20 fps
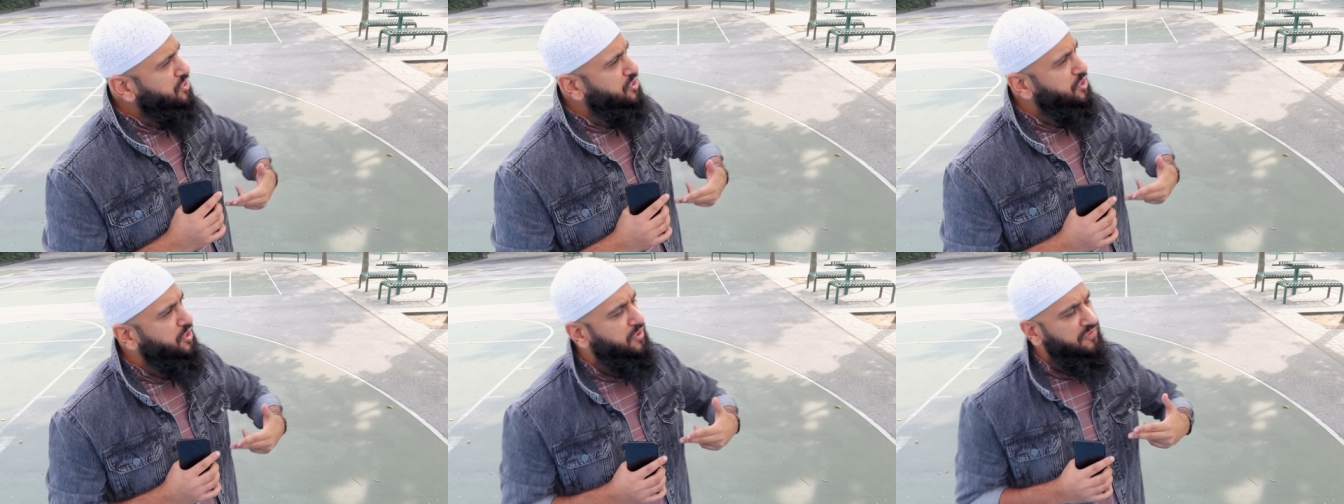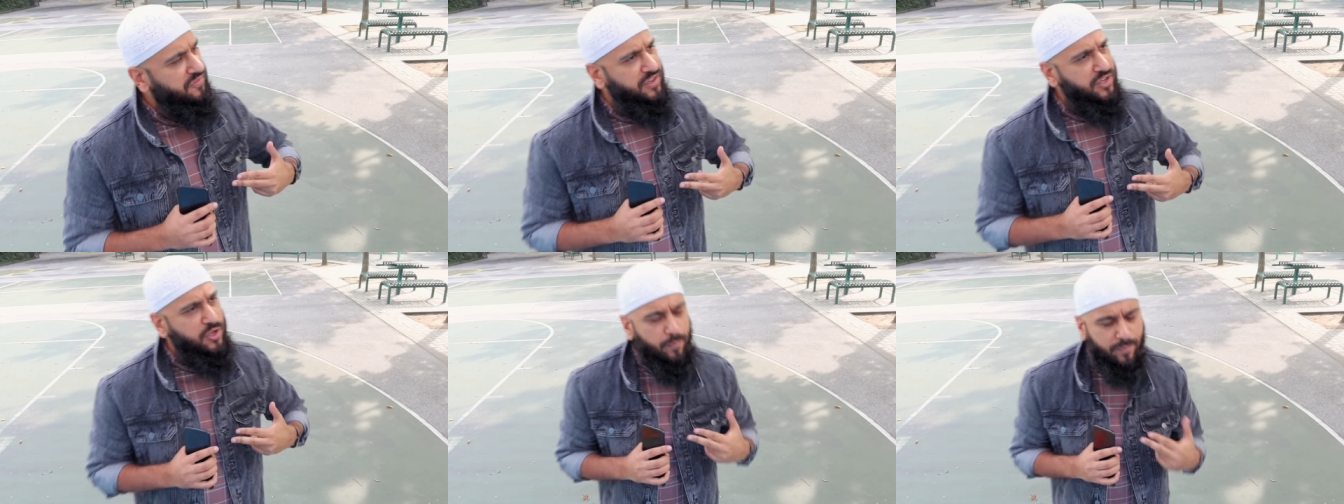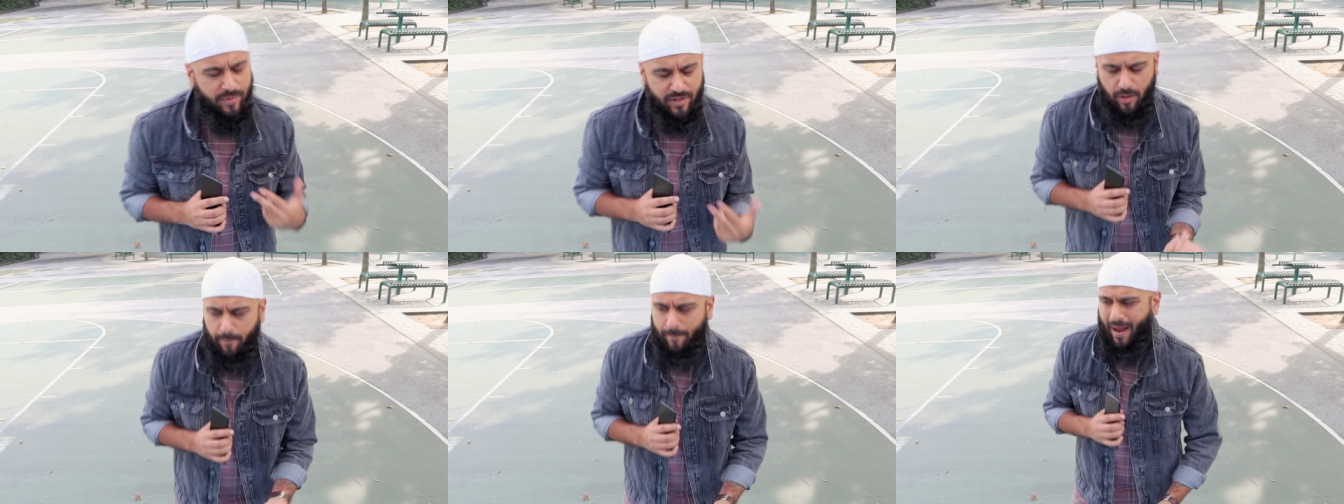should the video
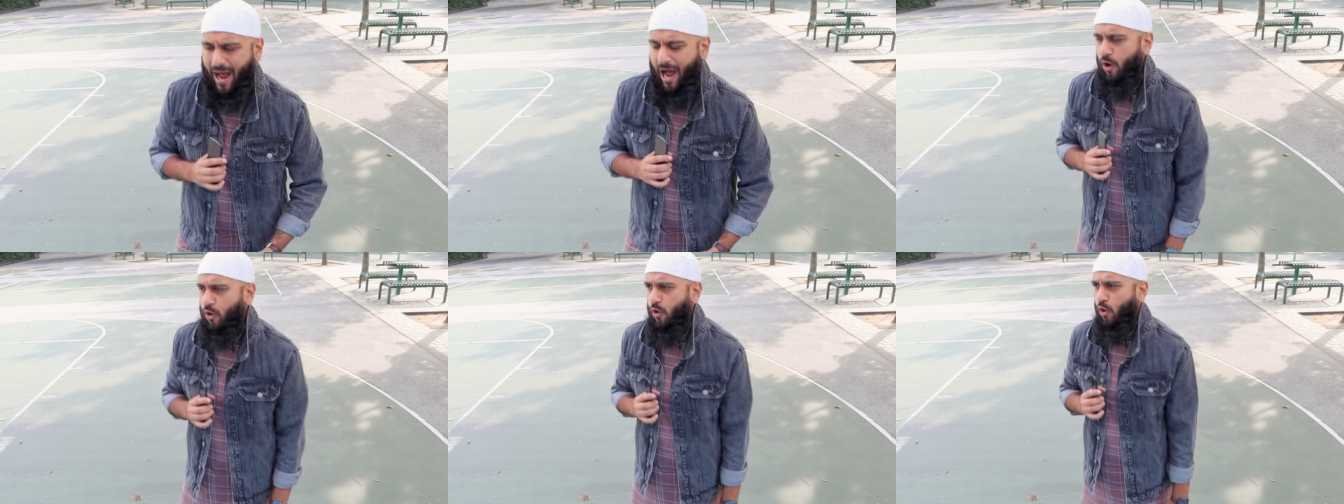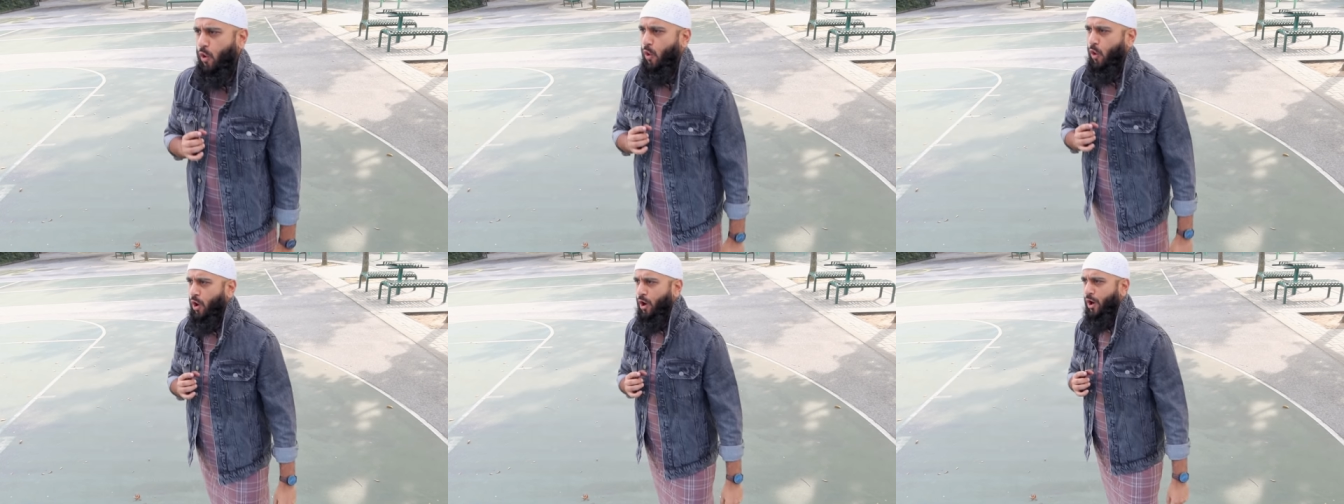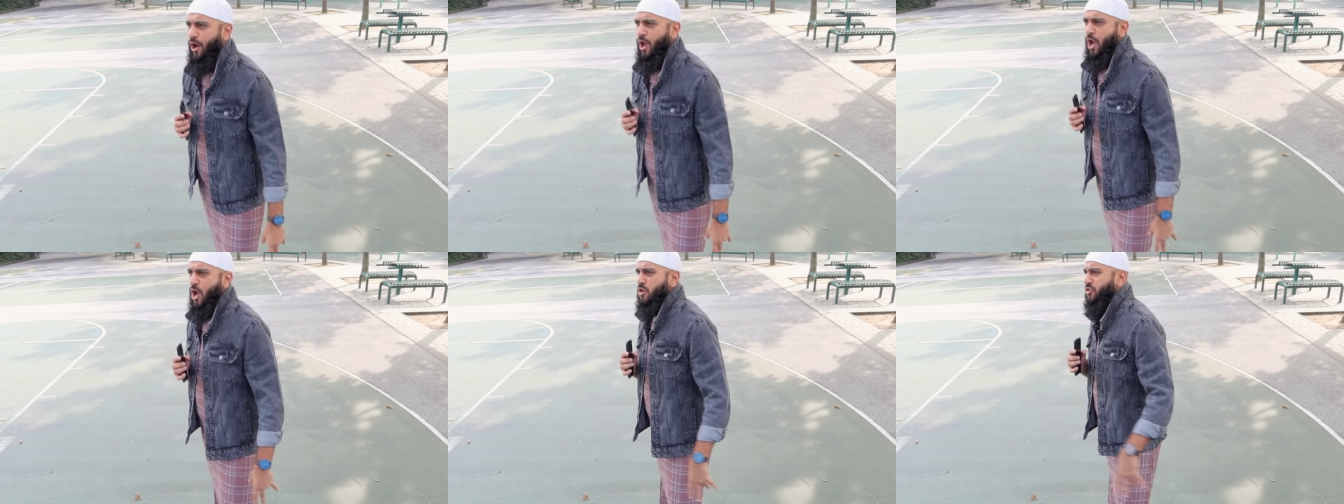be about,
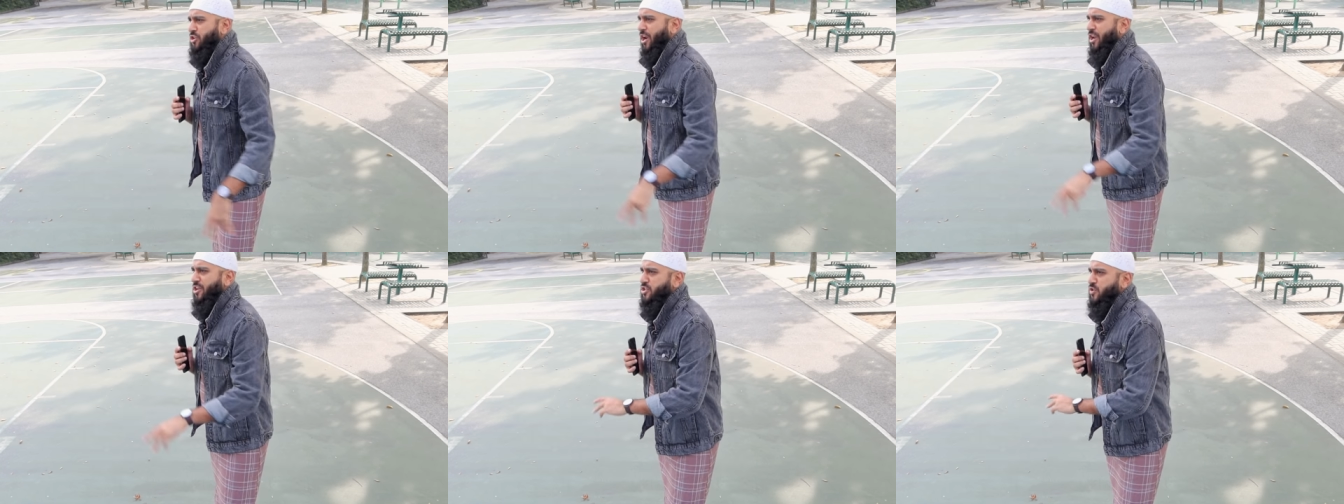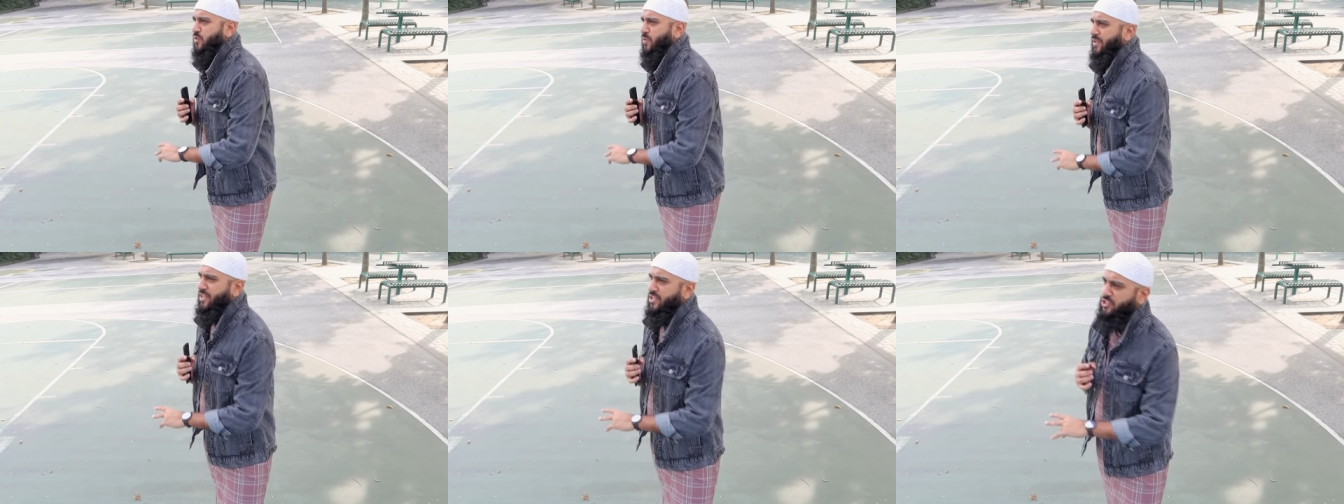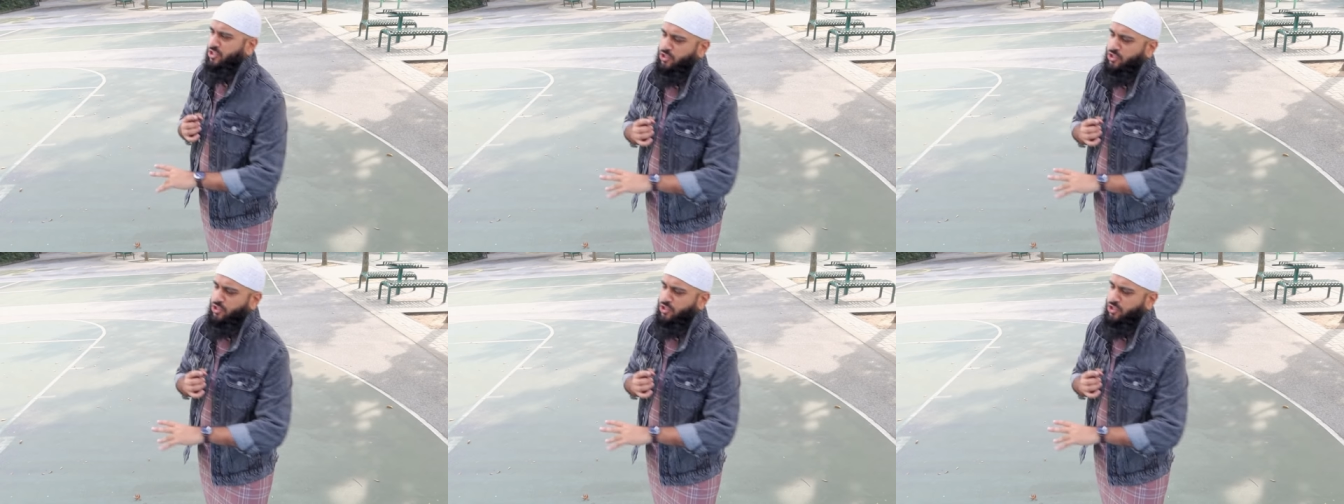or should I just release